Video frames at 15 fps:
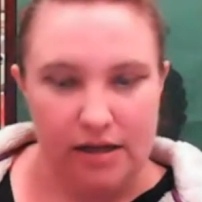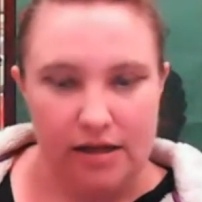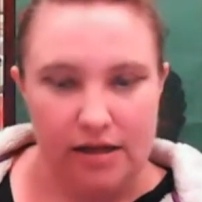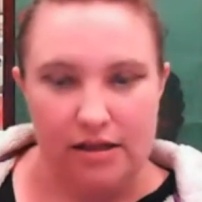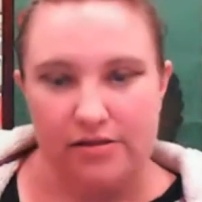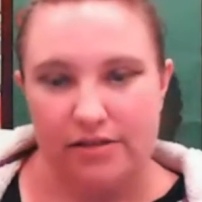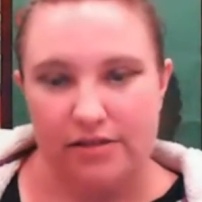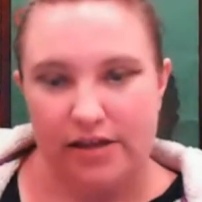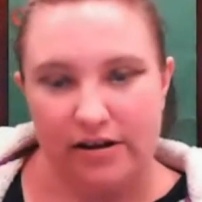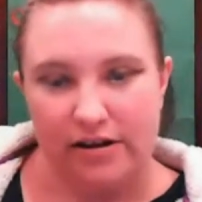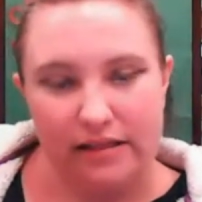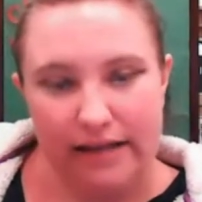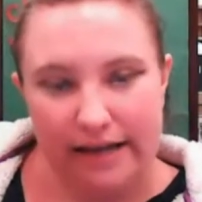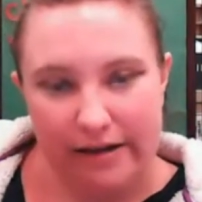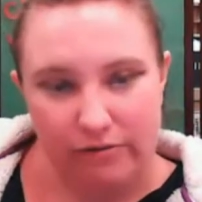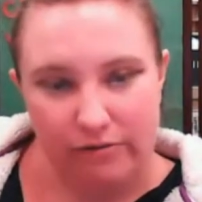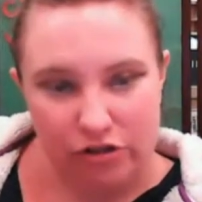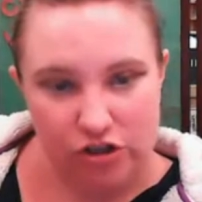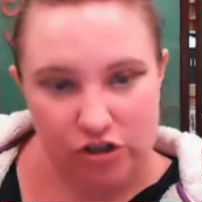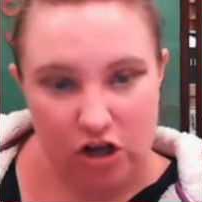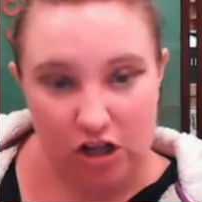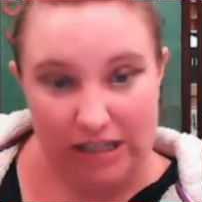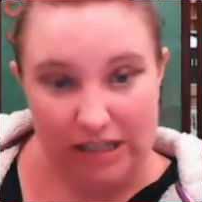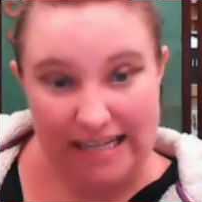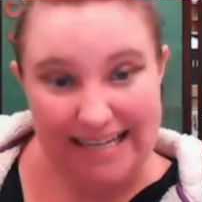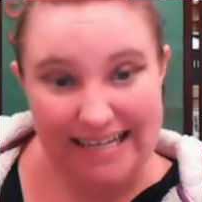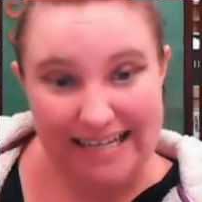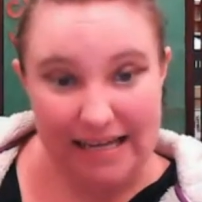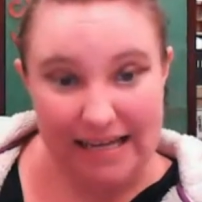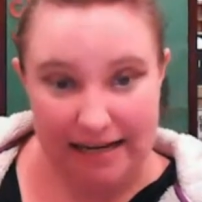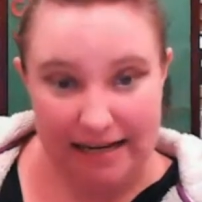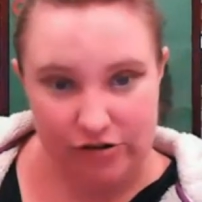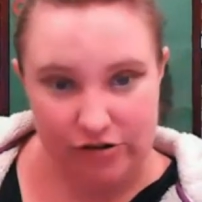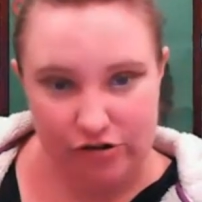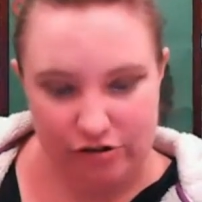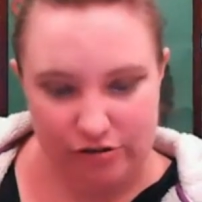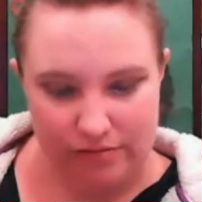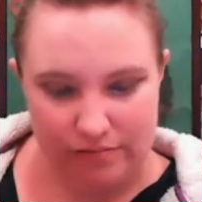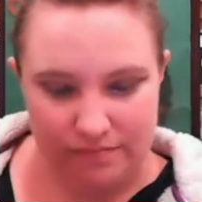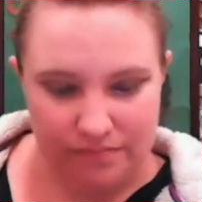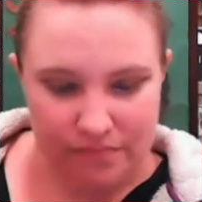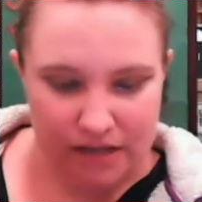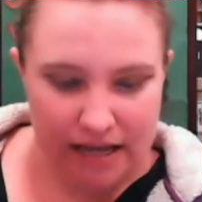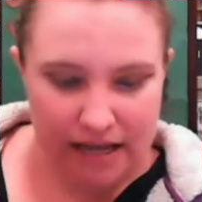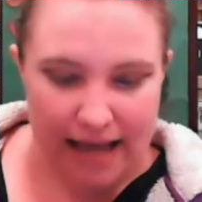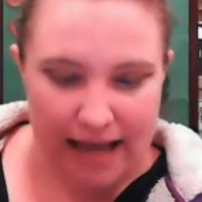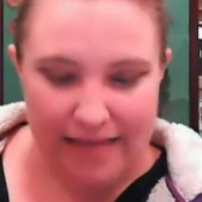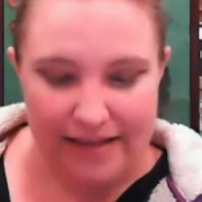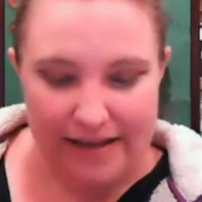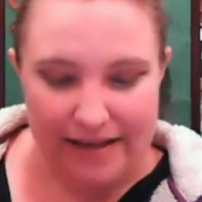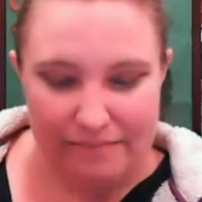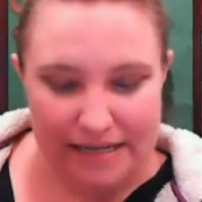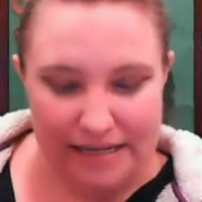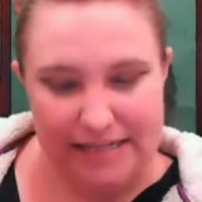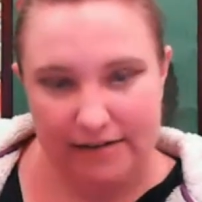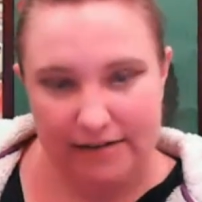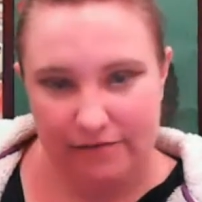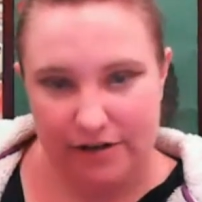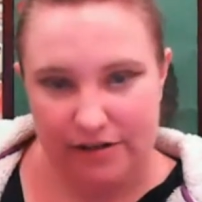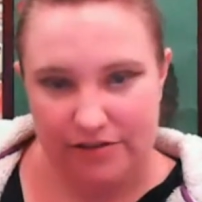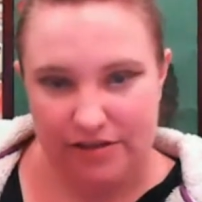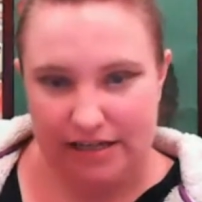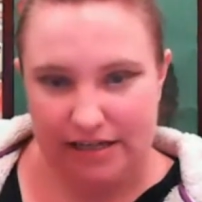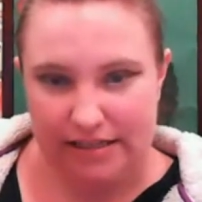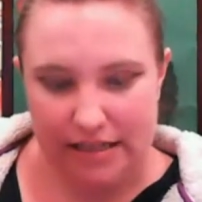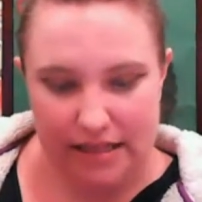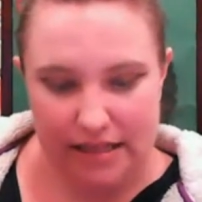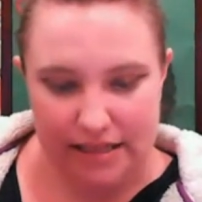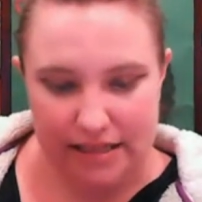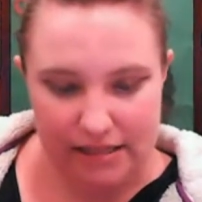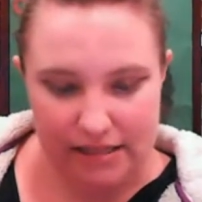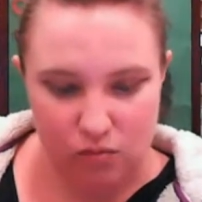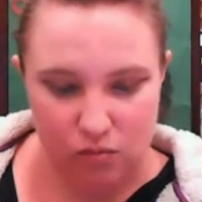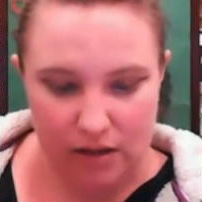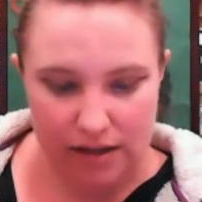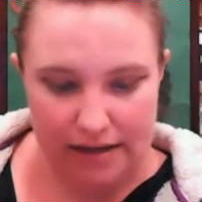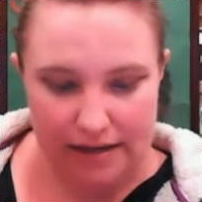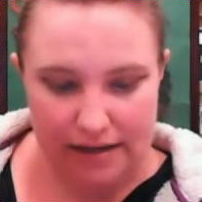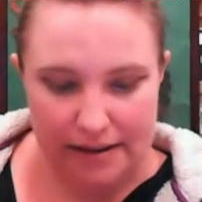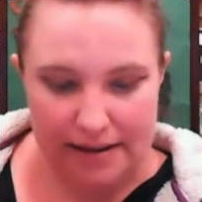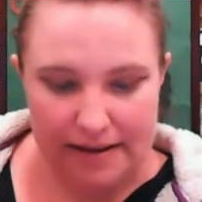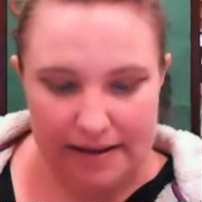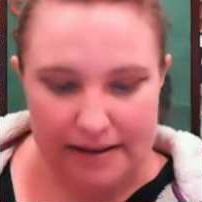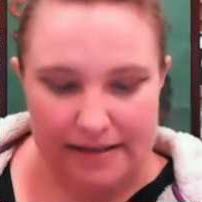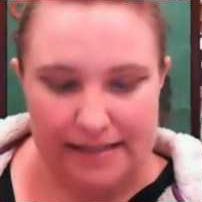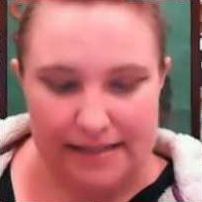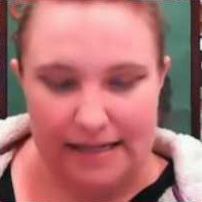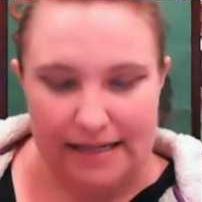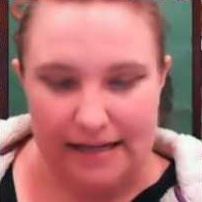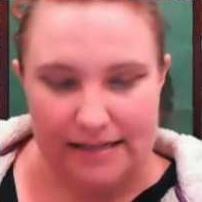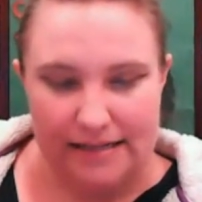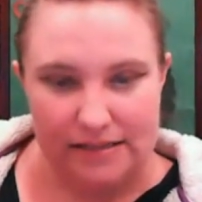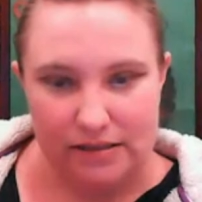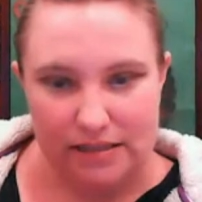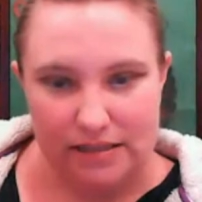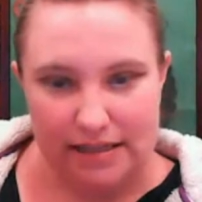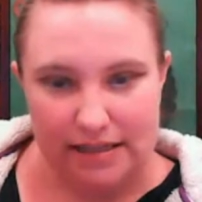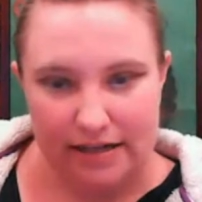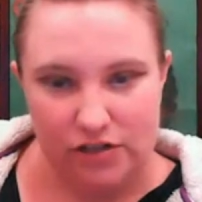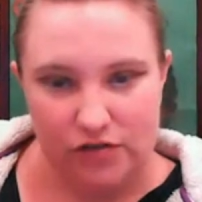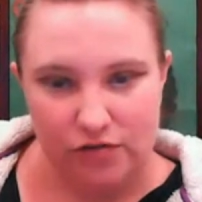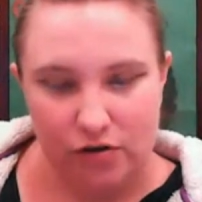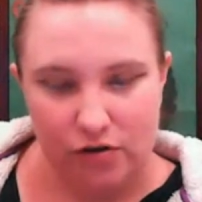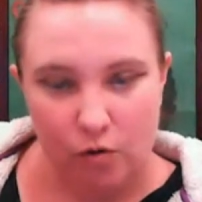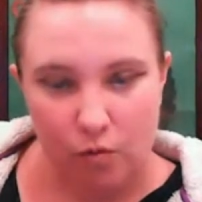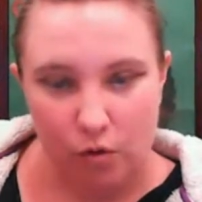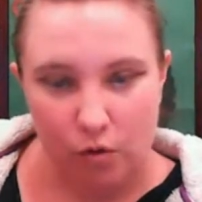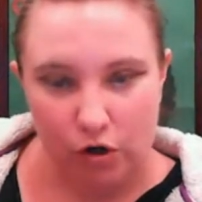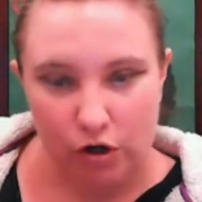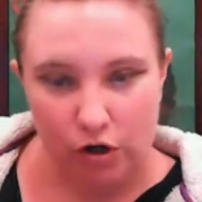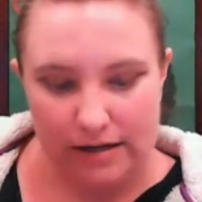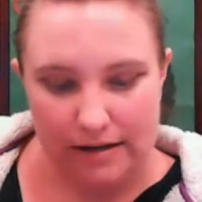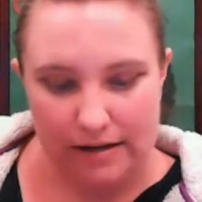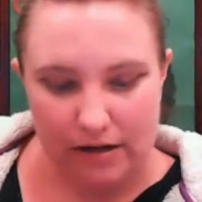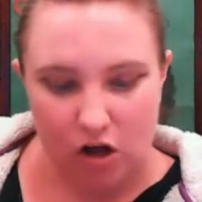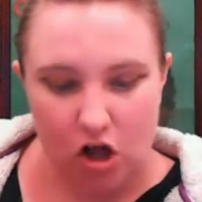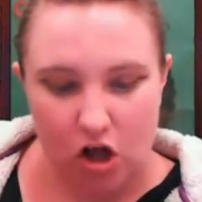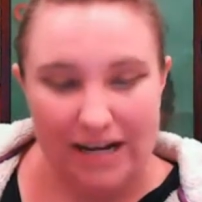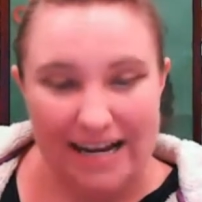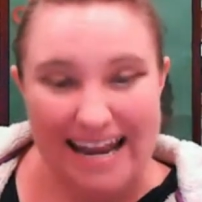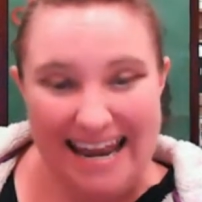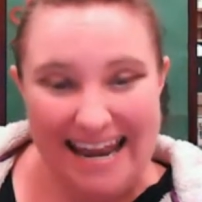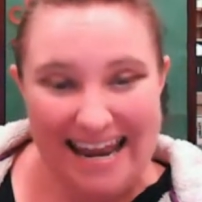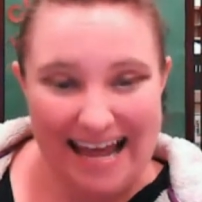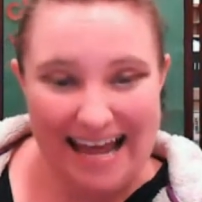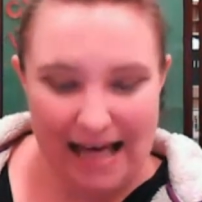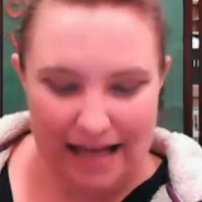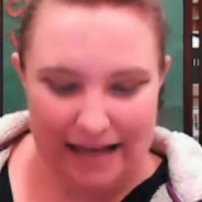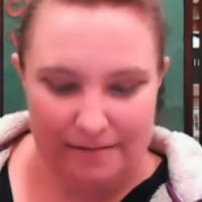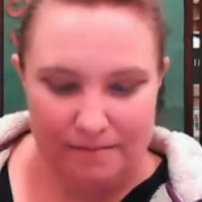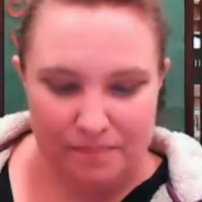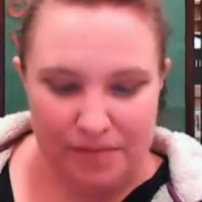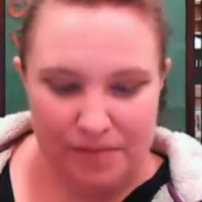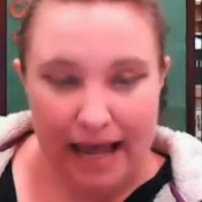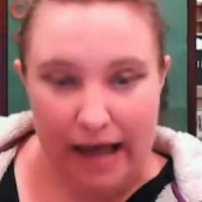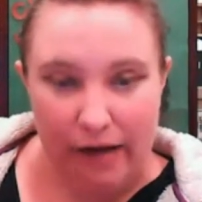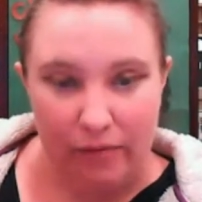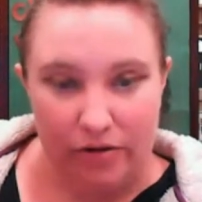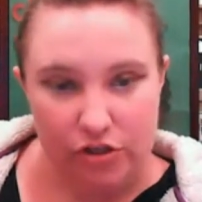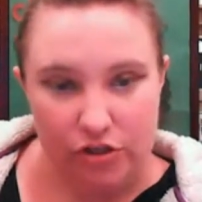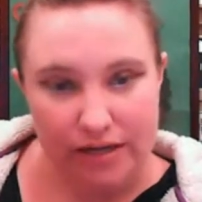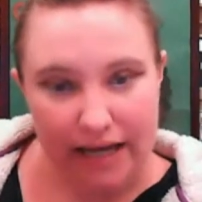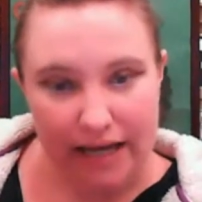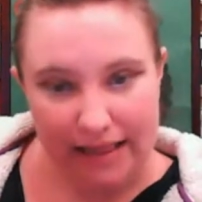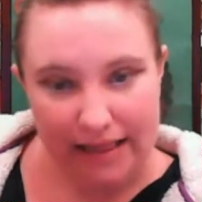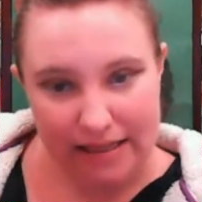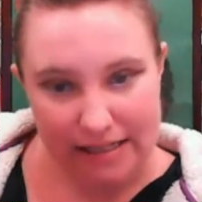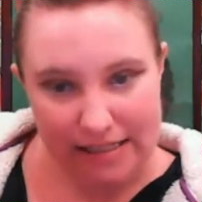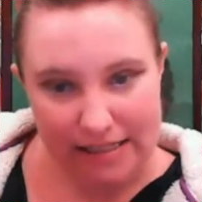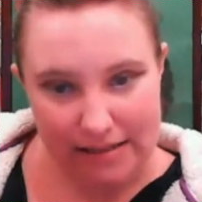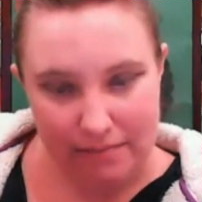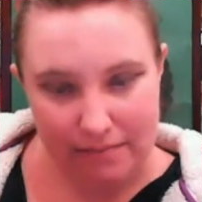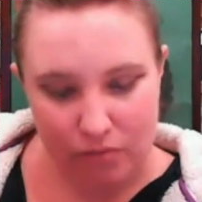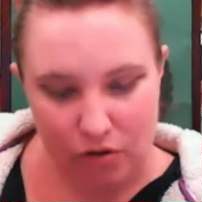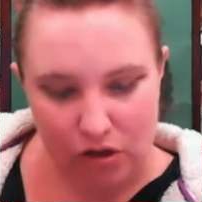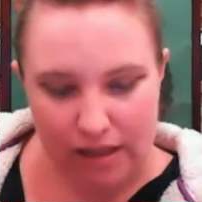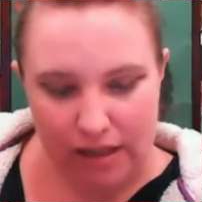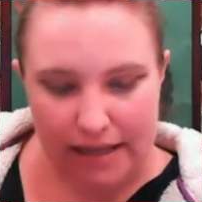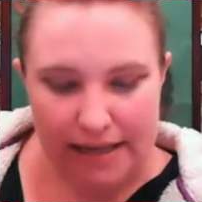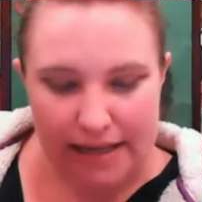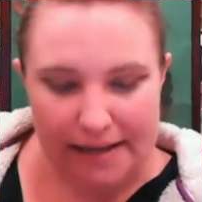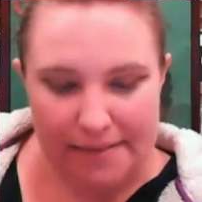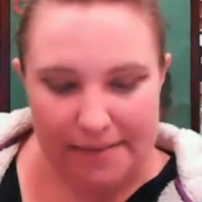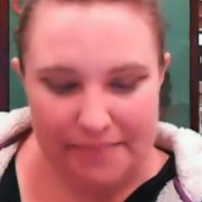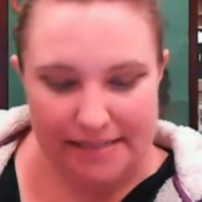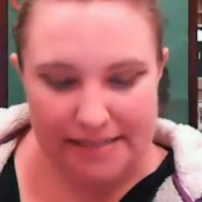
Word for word: they're in a language called Yiddish, and they mean different things. This one is stands for a word called none. And when you get this symbol, it means